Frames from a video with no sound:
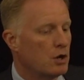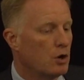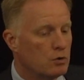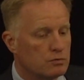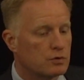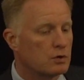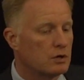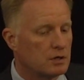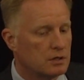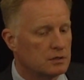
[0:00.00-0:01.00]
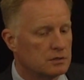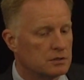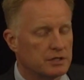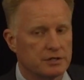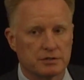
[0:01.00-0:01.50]

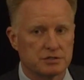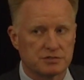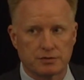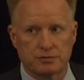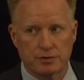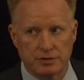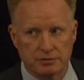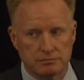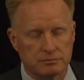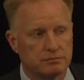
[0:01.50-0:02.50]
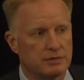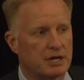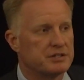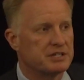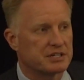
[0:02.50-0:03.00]
Overall, for the
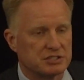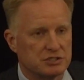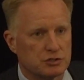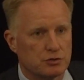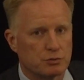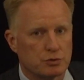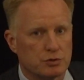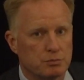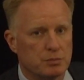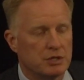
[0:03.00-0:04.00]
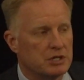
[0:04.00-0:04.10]
non-Texans in the room,